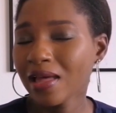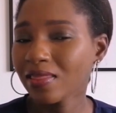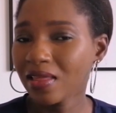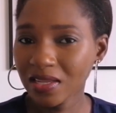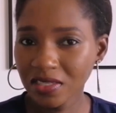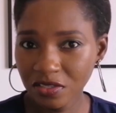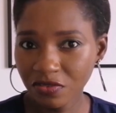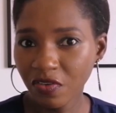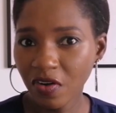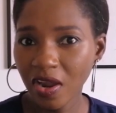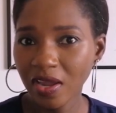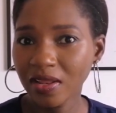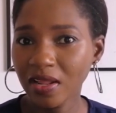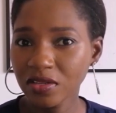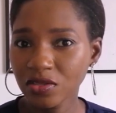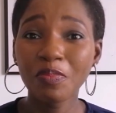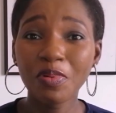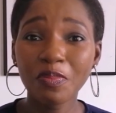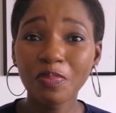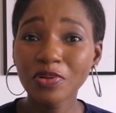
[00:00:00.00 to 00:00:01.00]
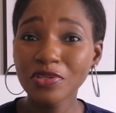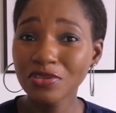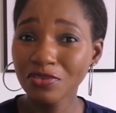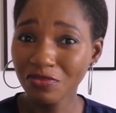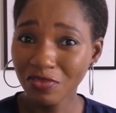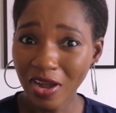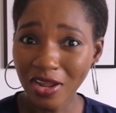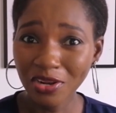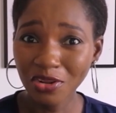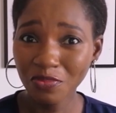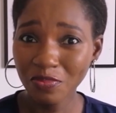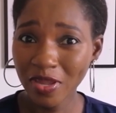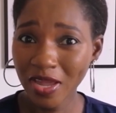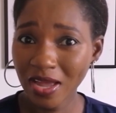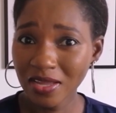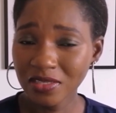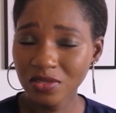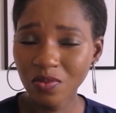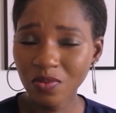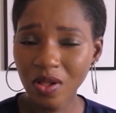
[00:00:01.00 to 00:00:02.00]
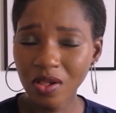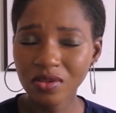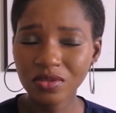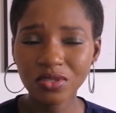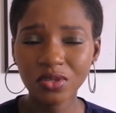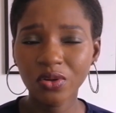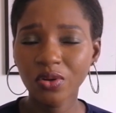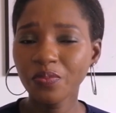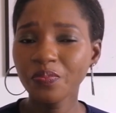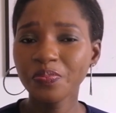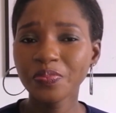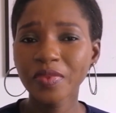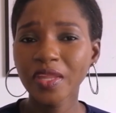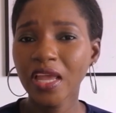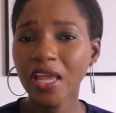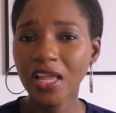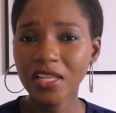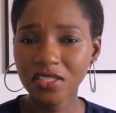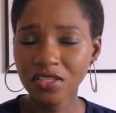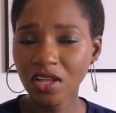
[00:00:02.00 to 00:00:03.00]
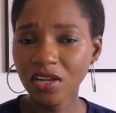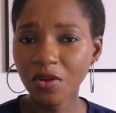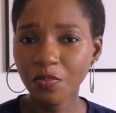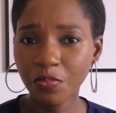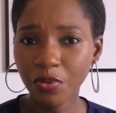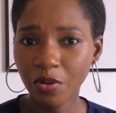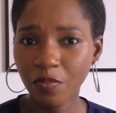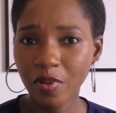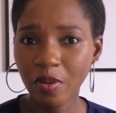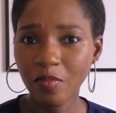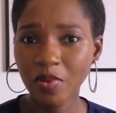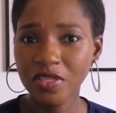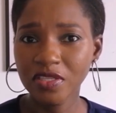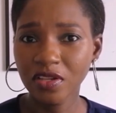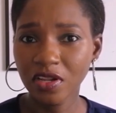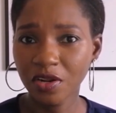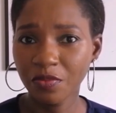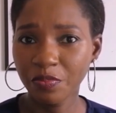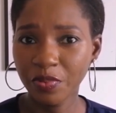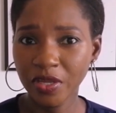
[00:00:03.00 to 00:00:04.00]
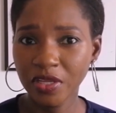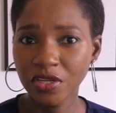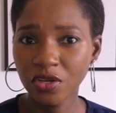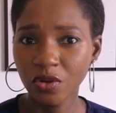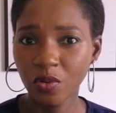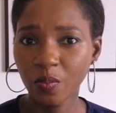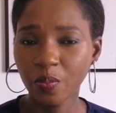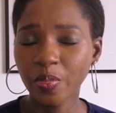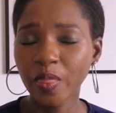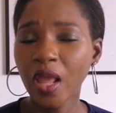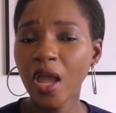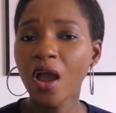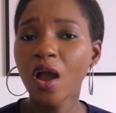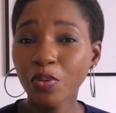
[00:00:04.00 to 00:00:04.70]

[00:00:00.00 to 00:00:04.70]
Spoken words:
And that's fine. I want people to value me as well. So it's not a problem. It's not a big deal.